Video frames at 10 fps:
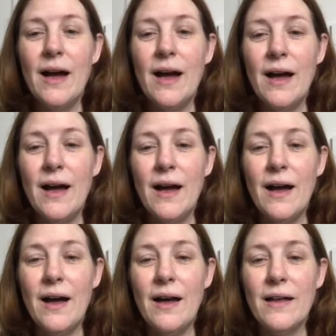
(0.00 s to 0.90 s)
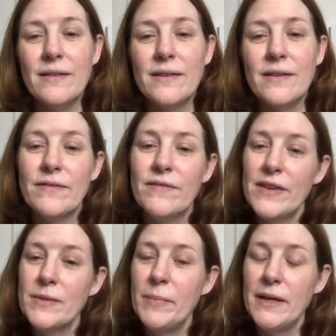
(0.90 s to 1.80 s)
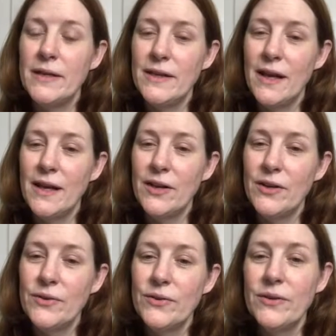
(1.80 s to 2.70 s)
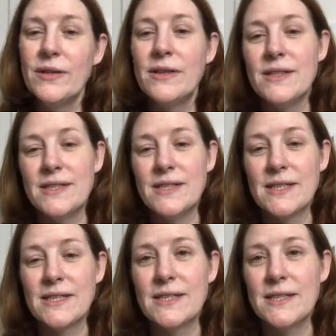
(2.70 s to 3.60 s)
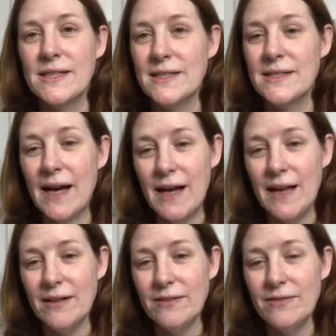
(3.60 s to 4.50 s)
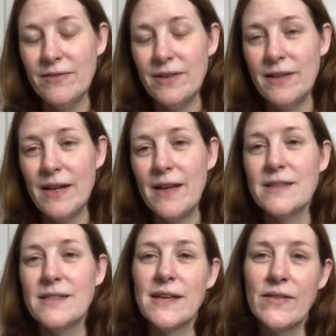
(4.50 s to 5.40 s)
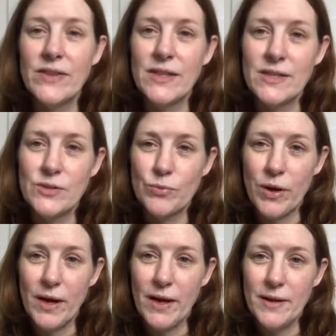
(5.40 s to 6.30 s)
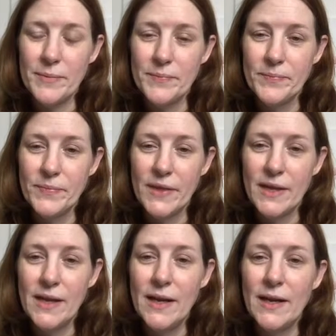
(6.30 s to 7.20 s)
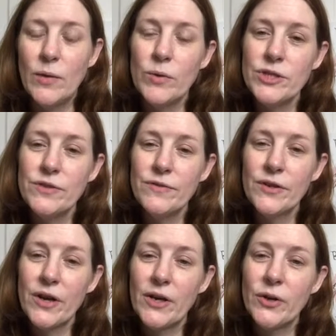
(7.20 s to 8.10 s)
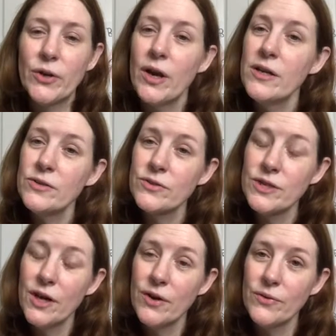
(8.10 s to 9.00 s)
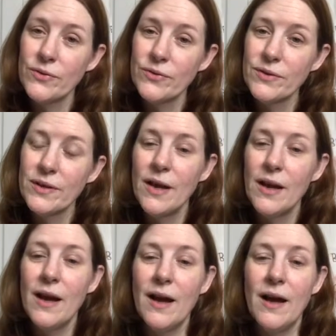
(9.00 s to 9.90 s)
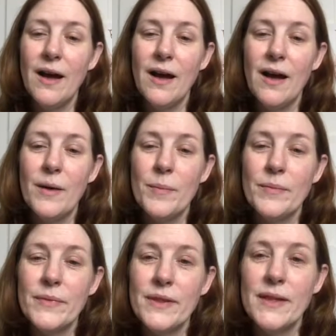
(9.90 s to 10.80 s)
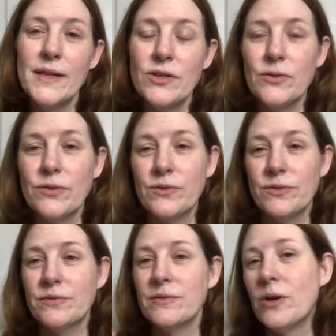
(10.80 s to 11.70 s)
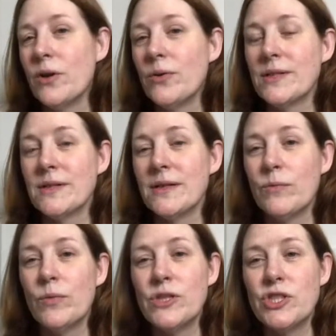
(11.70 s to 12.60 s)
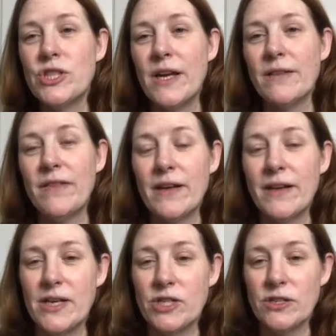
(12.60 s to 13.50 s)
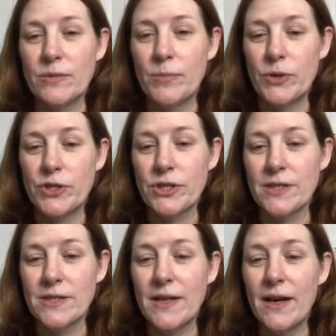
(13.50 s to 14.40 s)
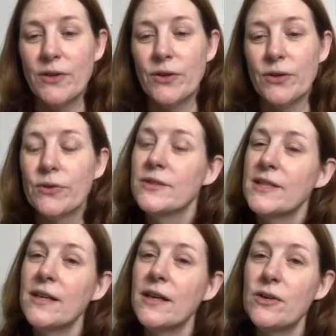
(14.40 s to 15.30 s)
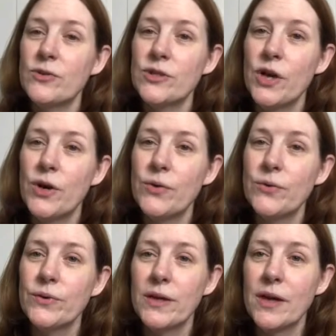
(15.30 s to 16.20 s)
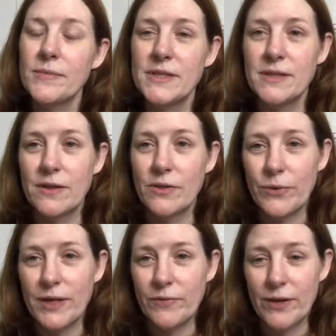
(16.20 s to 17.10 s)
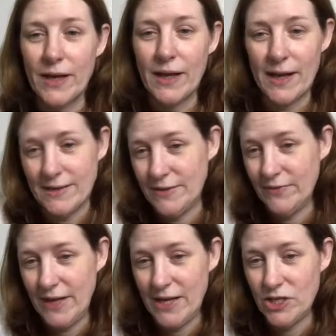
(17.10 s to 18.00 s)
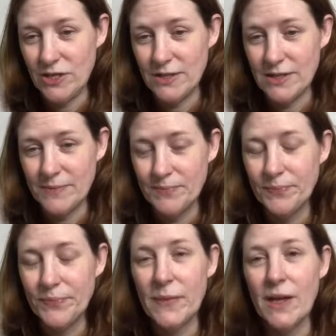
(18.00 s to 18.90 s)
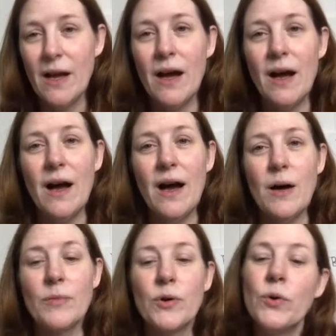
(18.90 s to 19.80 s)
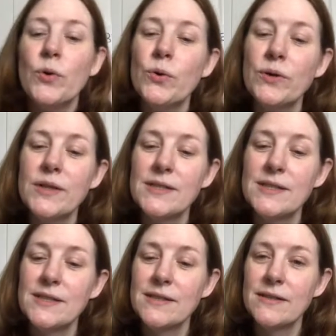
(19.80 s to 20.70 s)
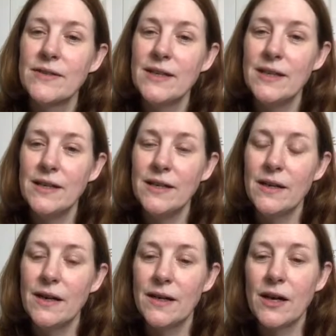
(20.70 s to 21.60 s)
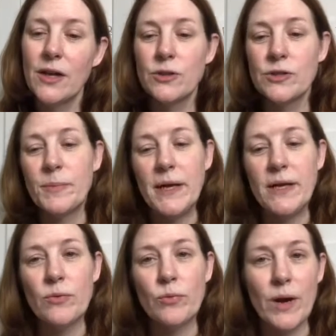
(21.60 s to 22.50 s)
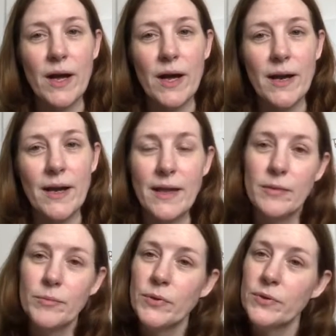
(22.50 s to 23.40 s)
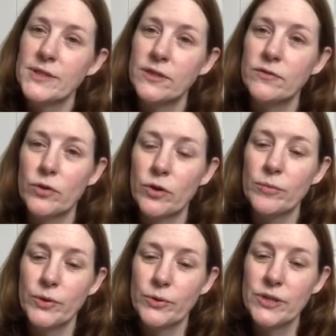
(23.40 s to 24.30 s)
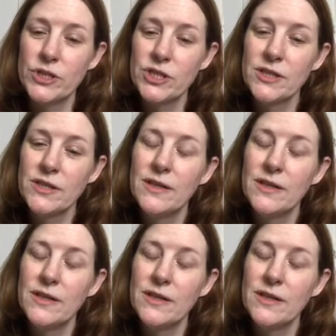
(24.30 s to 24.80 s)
The 5th being yellow, the 6th is olive, and the 7th is red. Now once you figure out your undertone, then you'll know which shade of foundation to purchase. Now your skin undertone comes into 3 different classifications. Cool consists of the colors pink, red, and the silver or bluish.